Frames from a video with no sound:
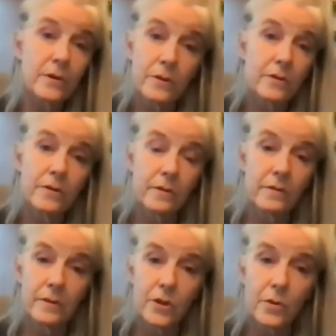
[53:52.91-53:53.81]
who's
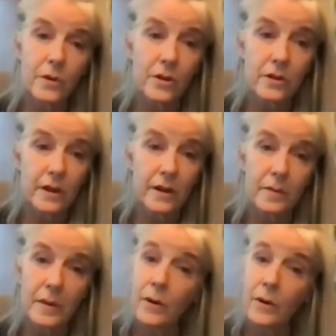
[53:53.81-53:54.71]
Jewish and
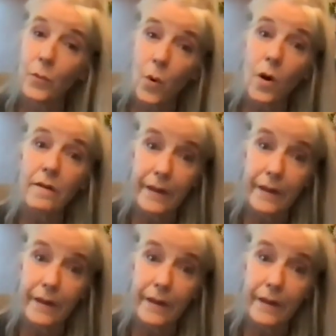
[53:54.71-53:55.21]
a war